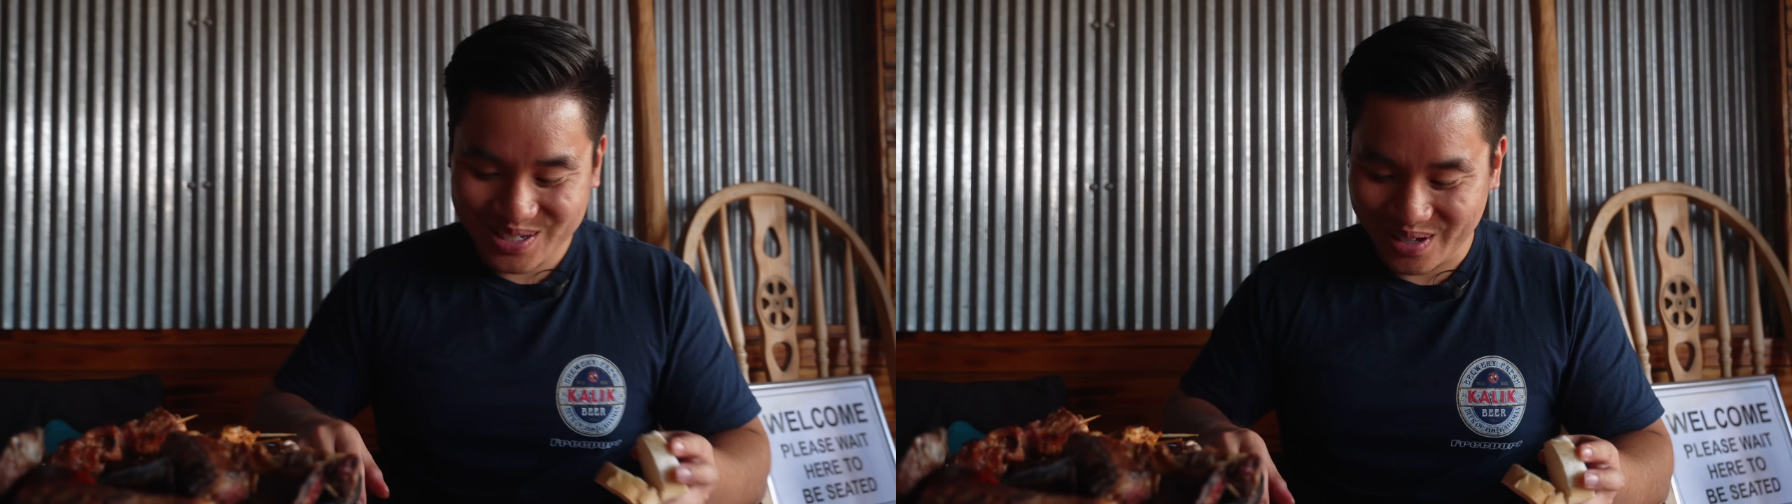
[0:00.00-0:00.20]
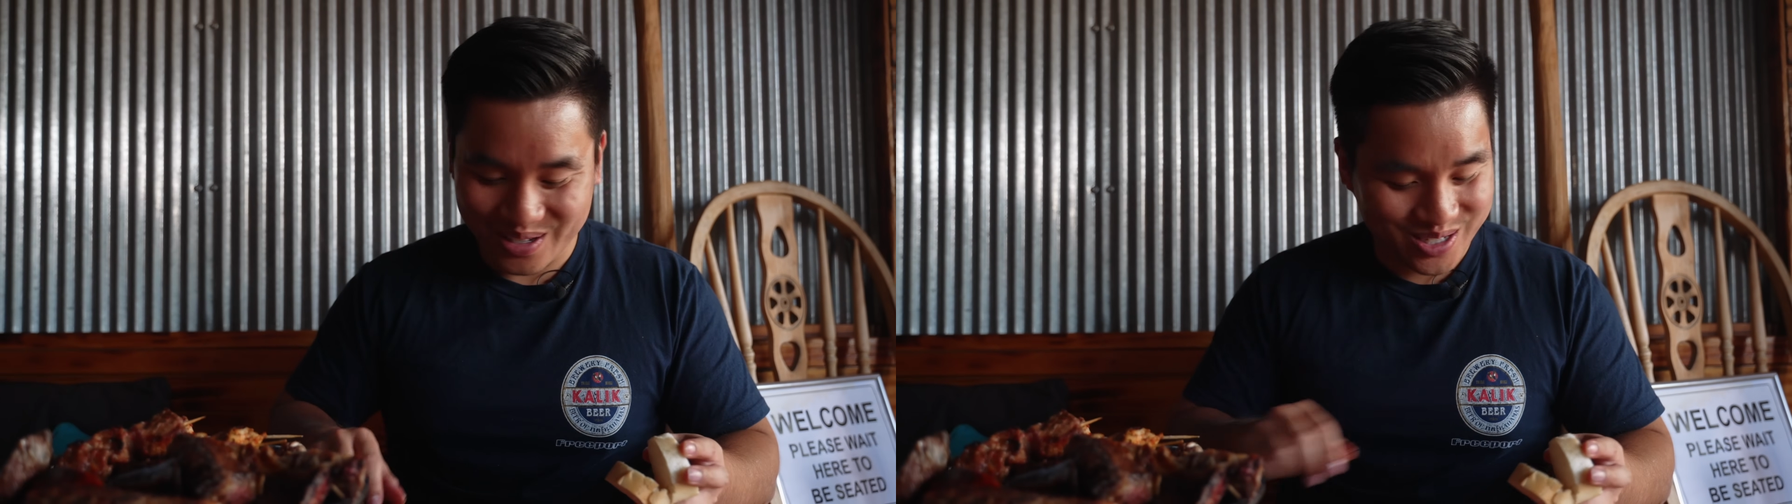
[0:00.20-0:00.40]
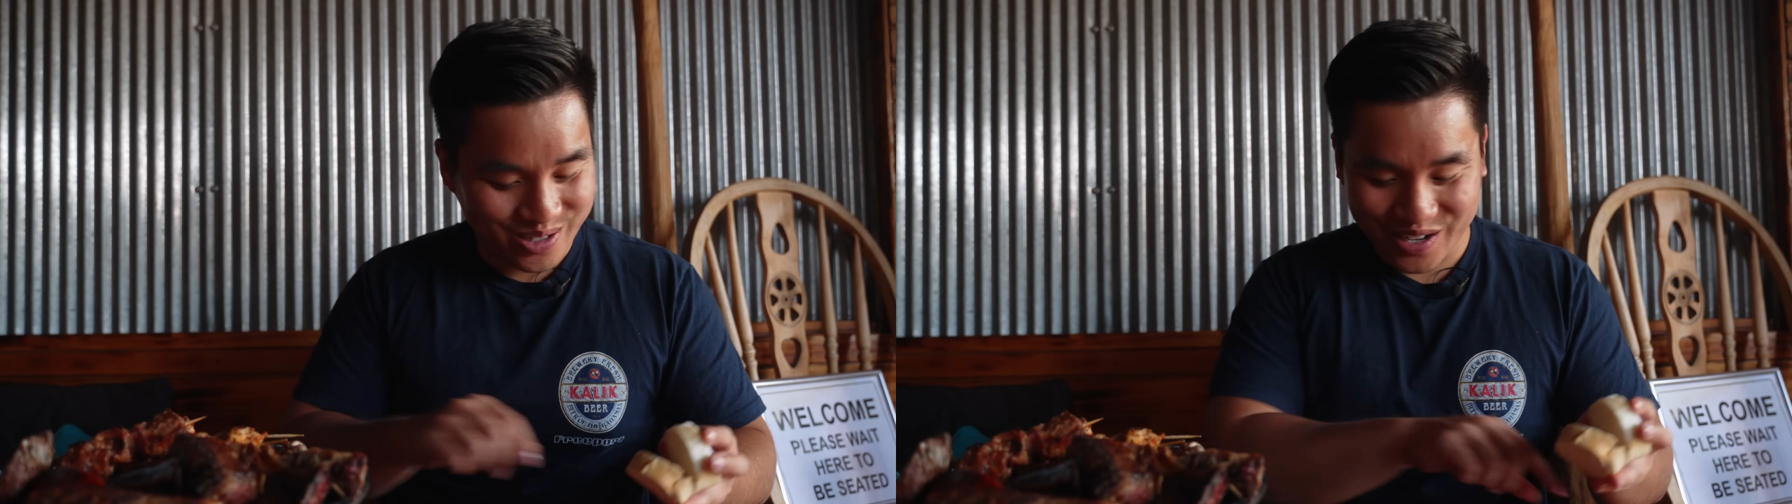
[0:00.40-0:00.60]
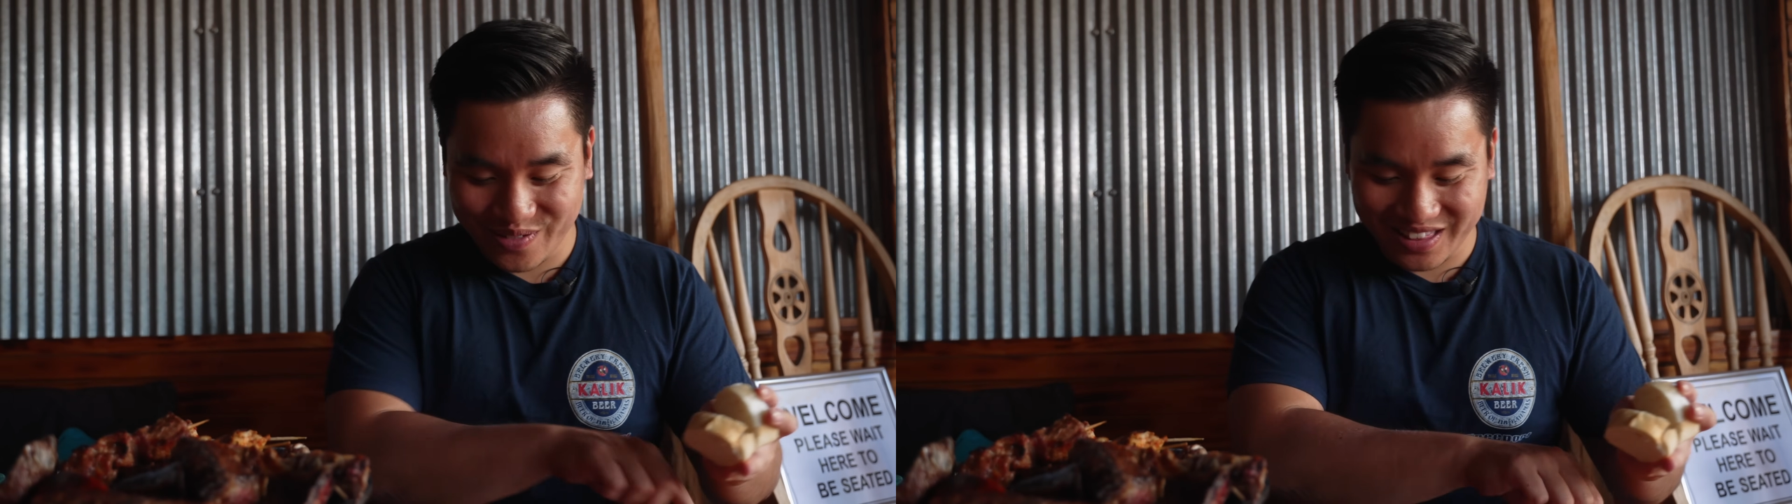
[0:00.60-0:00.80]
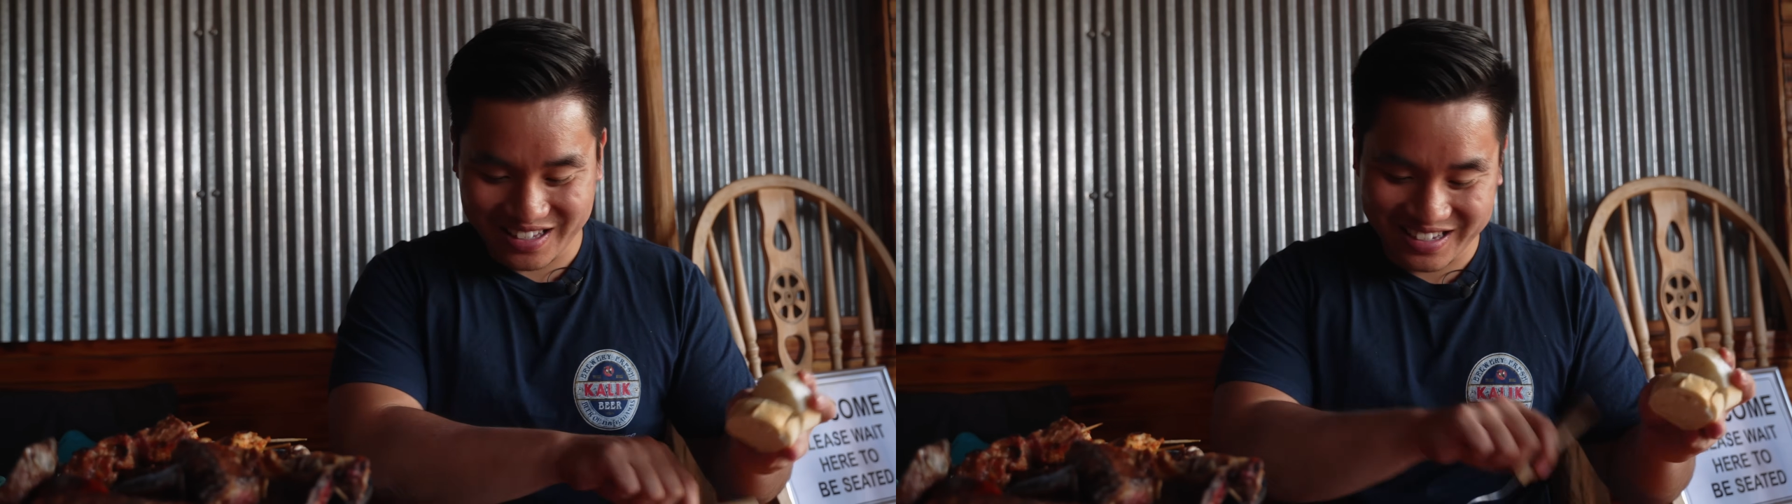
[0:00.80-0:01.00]
why I was craving
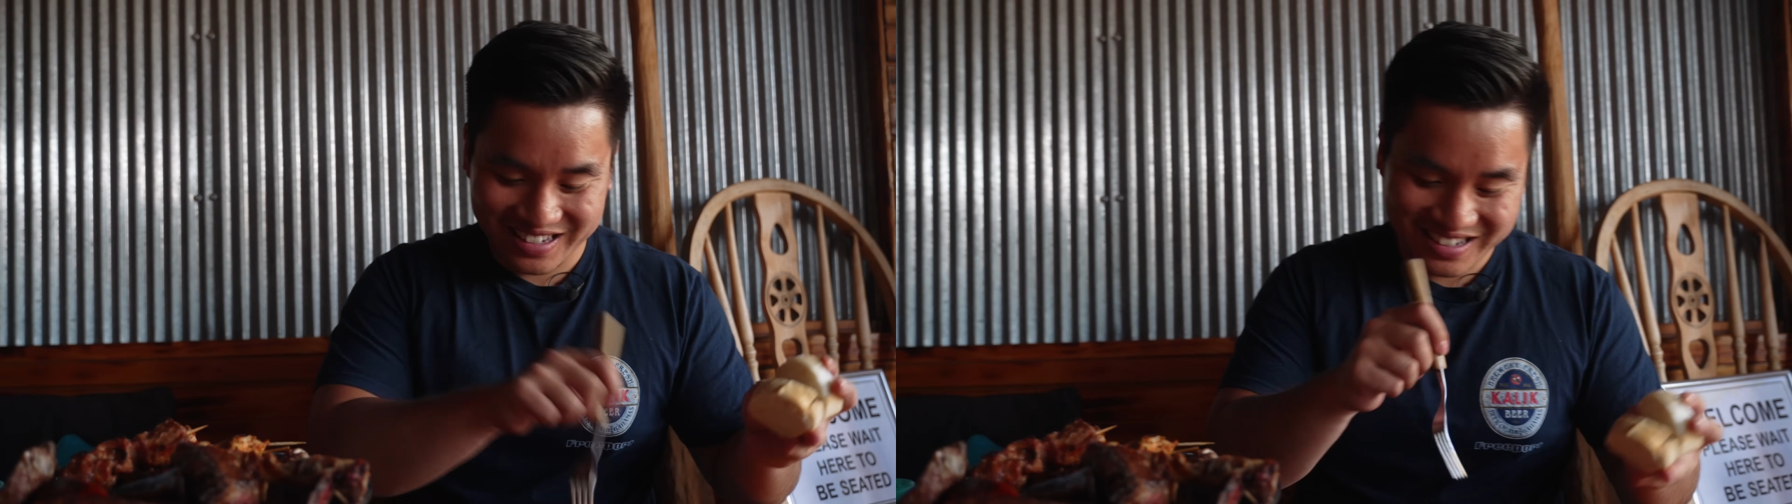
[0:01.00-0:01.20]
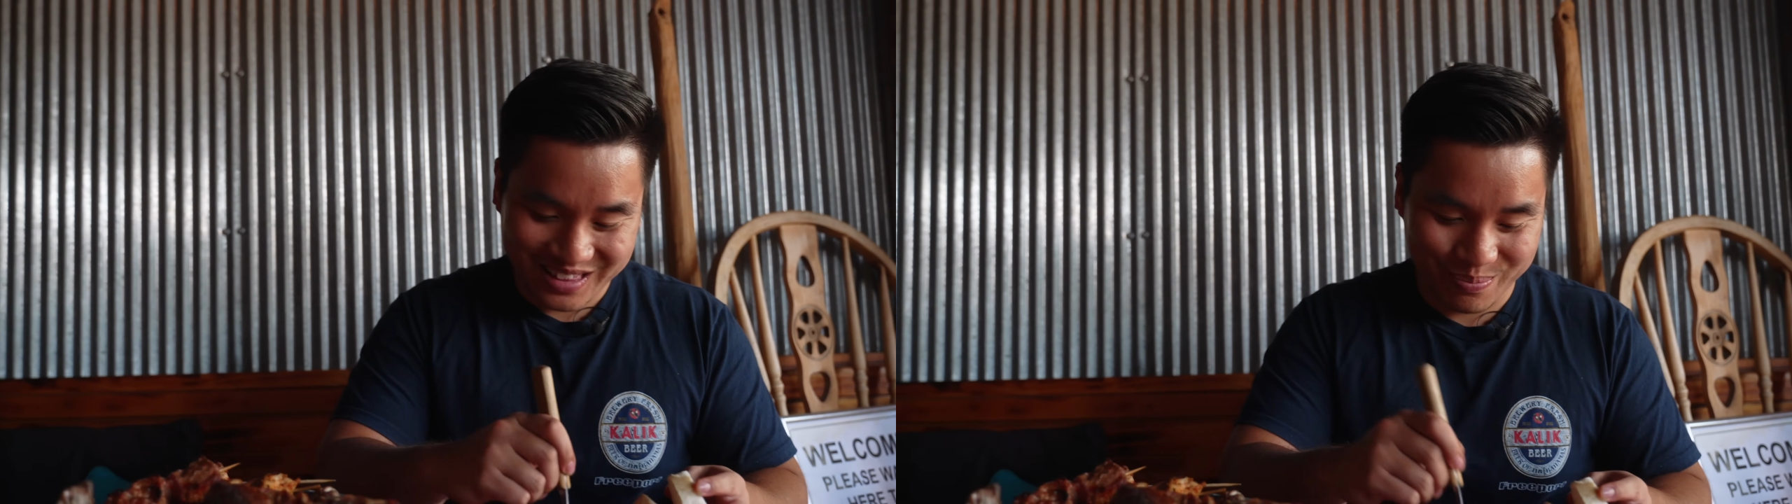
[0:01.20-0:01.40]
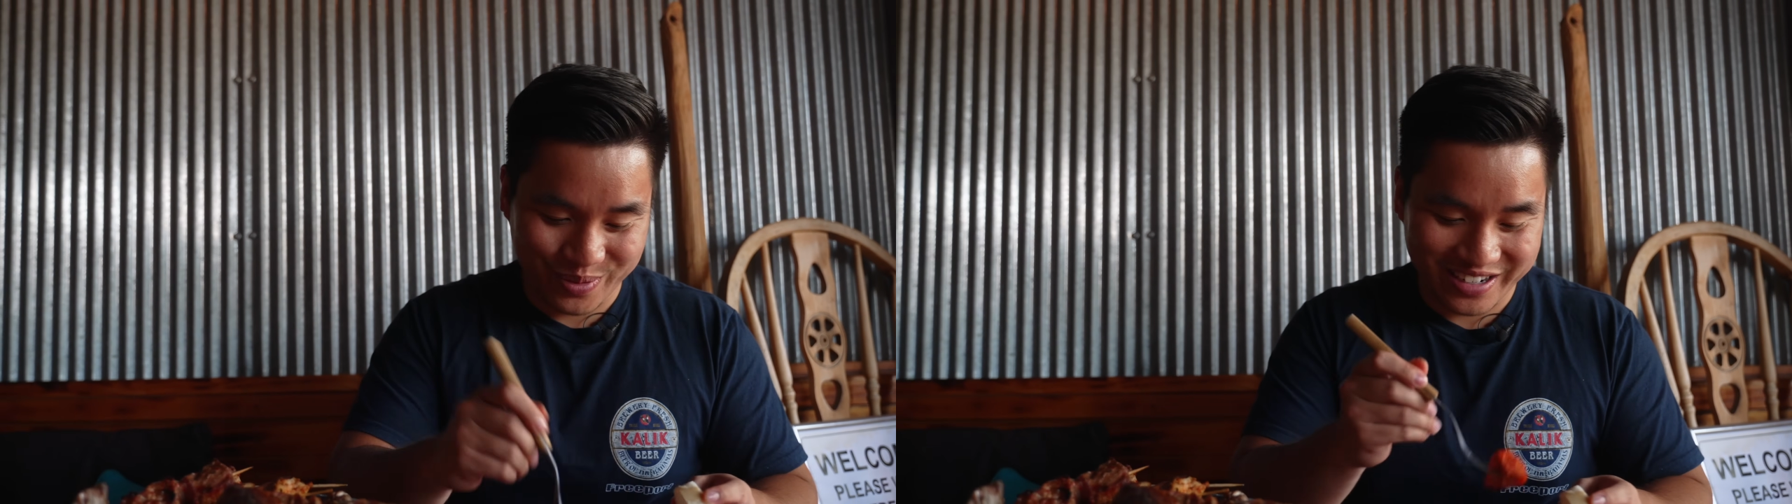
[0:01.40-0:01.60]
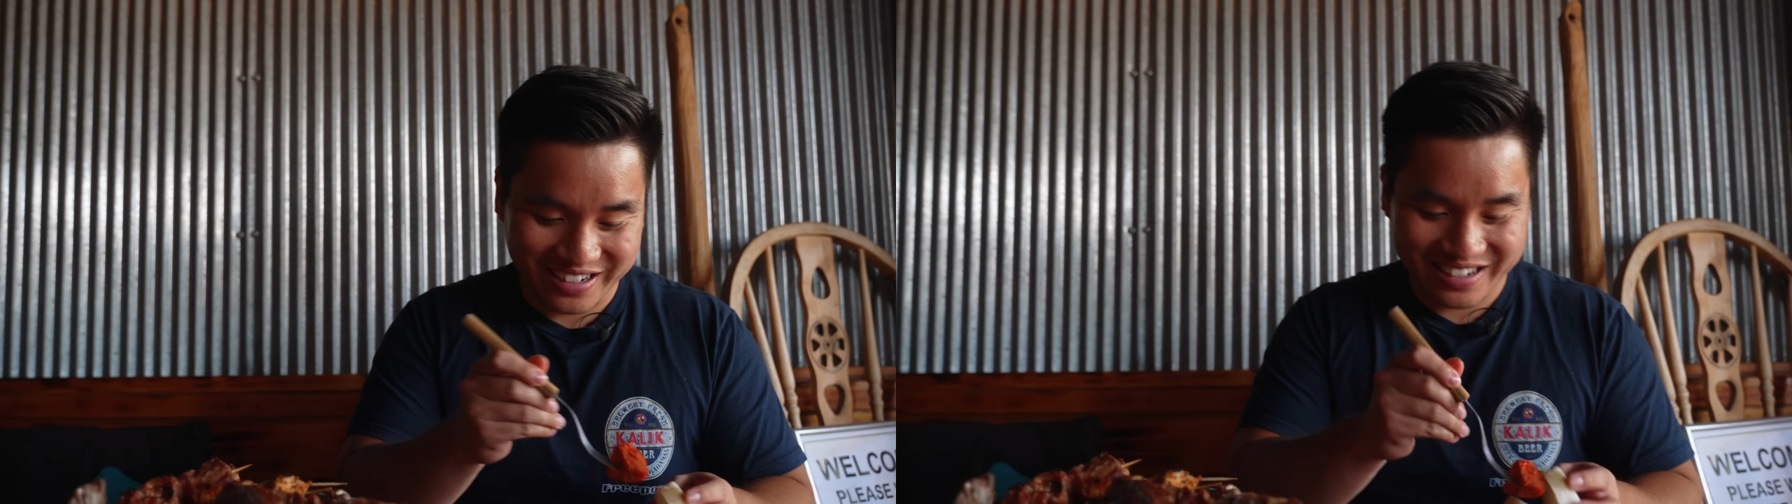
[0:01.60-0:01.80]
the bread.